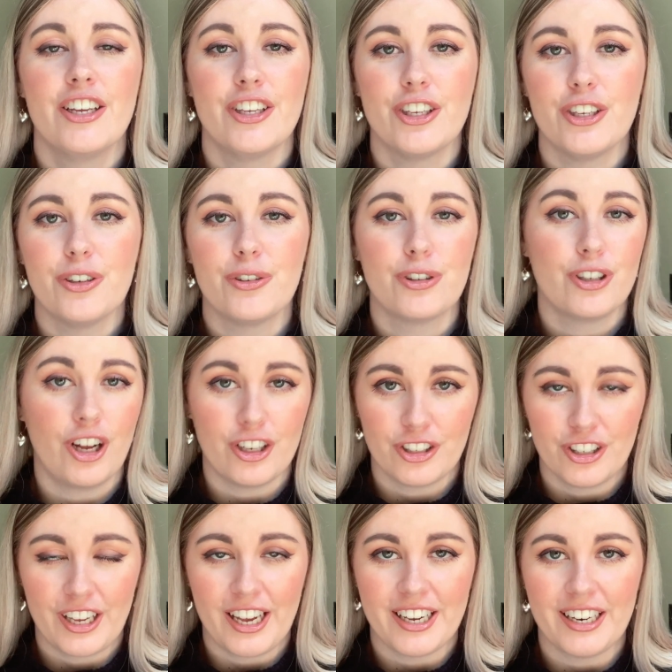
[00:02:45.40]
you start
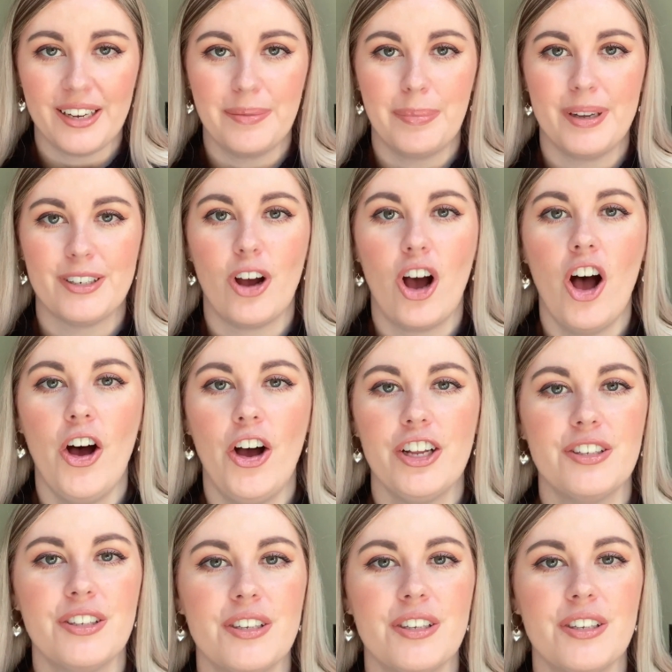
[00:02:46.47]
to get a bit hot.